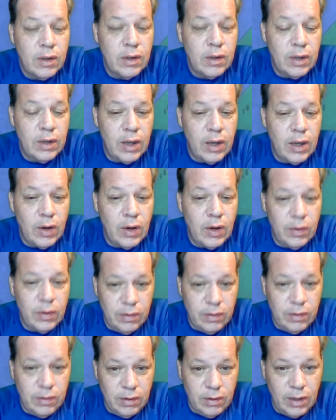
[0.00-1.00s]
Now,
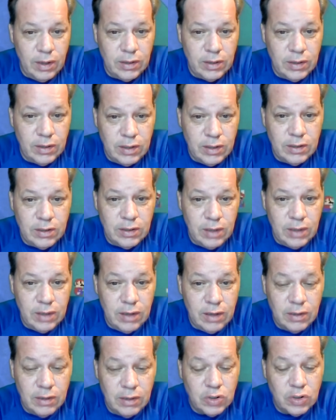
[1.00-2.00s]
let's just get
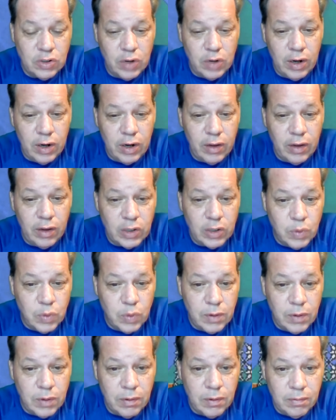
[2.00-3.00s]
this straight here on this one.
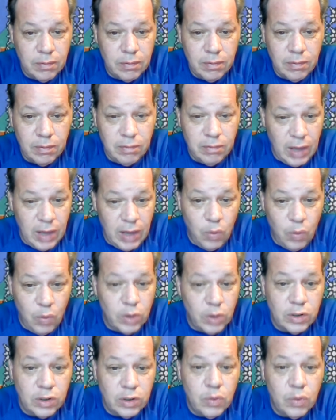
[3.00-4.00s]
That
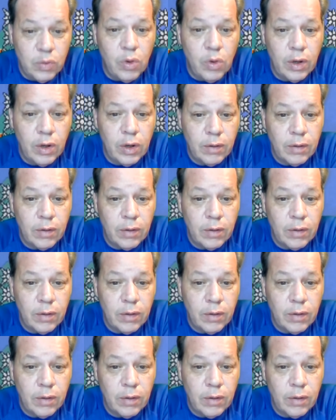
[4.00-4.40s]
wasn't a warning.